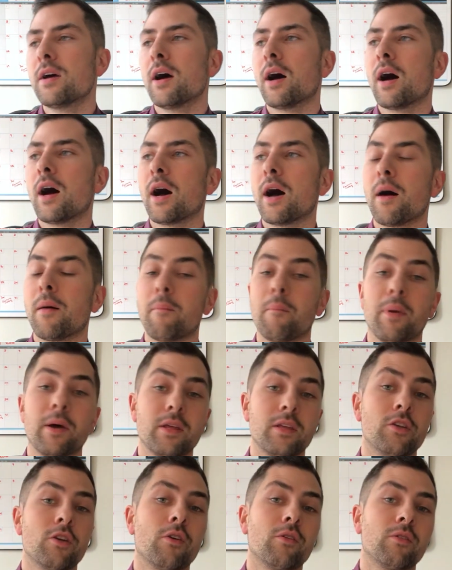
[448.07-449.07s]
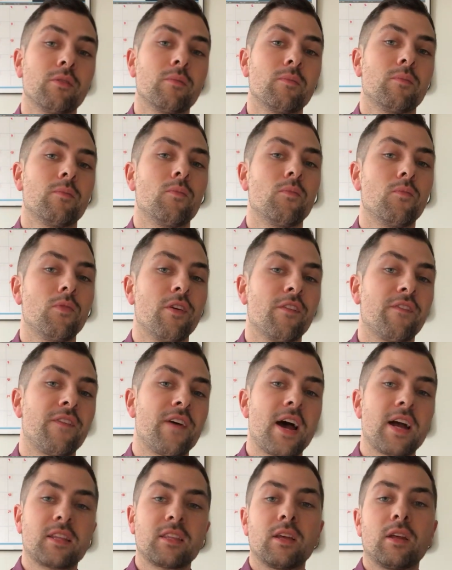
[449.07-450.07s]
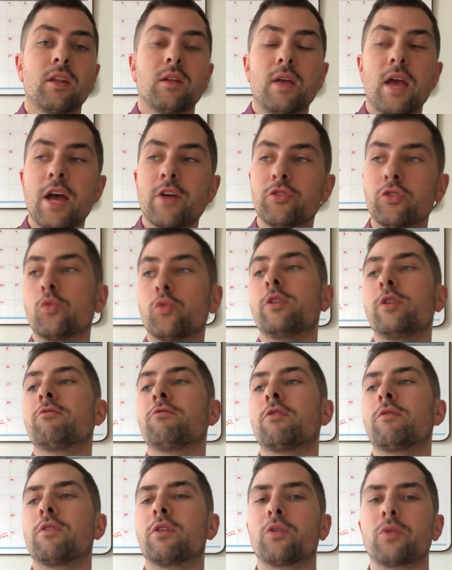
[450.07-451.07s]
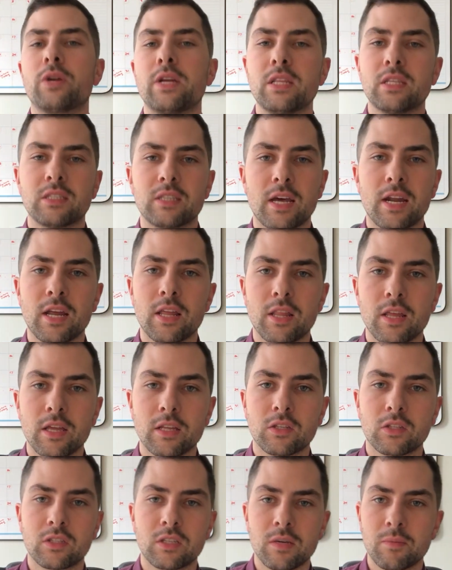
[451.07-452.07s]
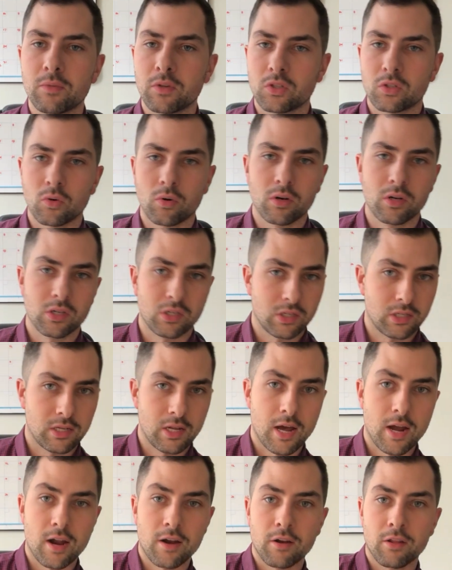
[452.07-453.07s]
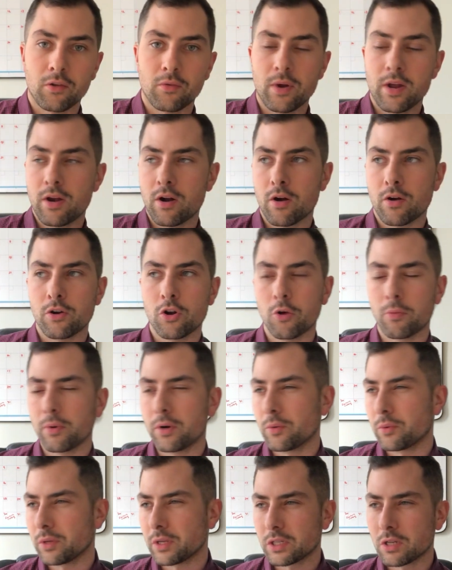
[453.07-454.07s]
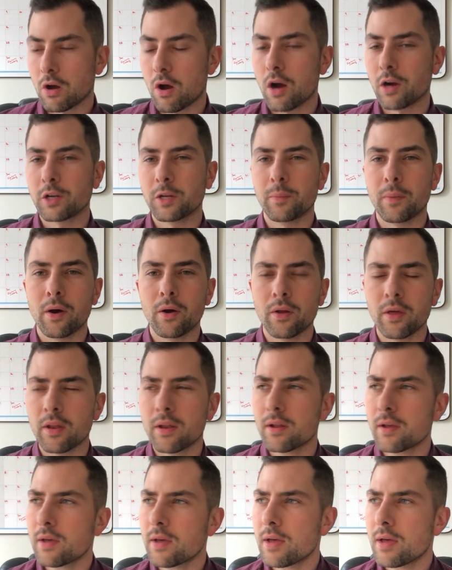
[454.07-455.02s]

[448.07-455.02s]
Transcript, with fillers: Um, but you know the fact that Andrew Weaver of the Green said it, it seemed to sort of just slide under the radar. and Nobody really talked about it.